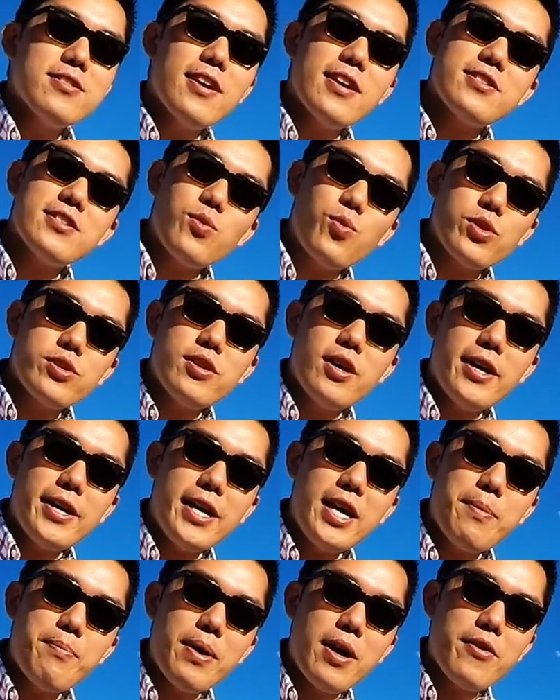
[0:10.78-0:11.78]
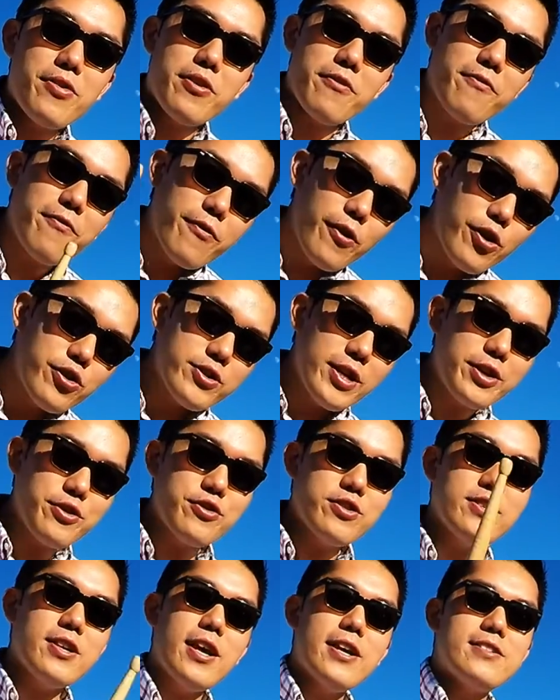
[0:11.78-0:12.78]
lesson, we're talking about the first
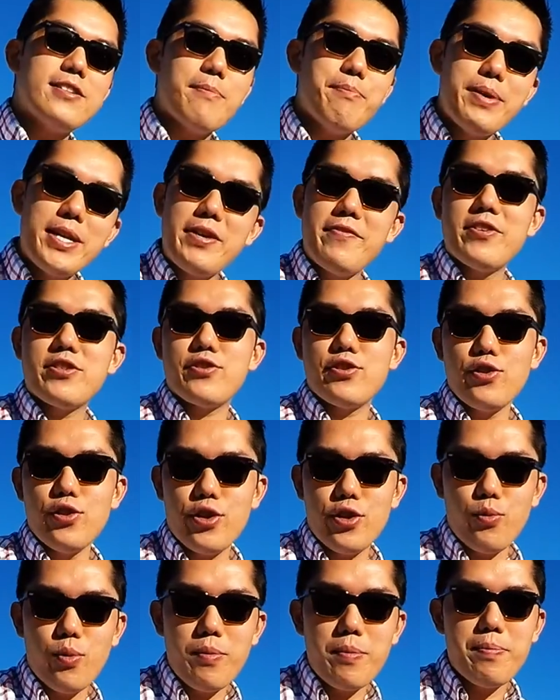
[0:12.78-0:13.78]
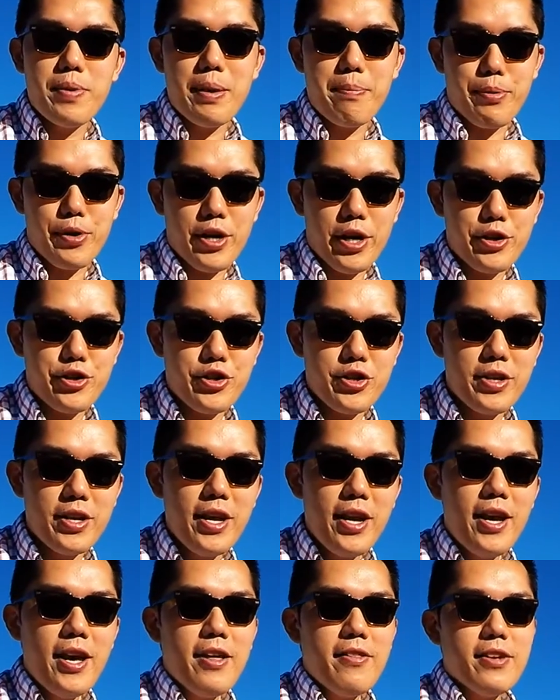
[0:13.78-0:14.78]
exercise that many of us learn when we play percussion.
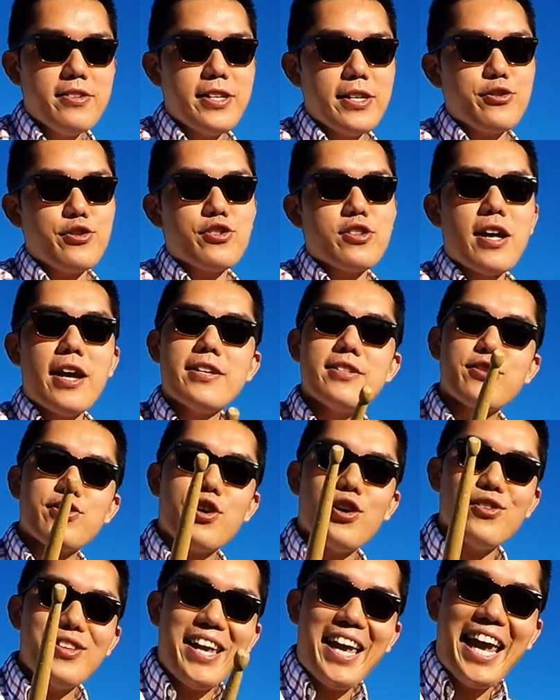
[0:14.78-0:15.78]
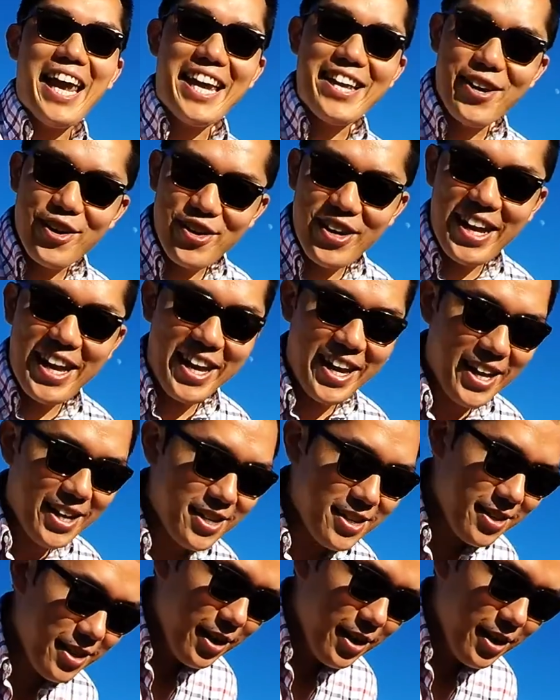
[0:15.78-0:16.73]
This exercise is called 8 on a hand.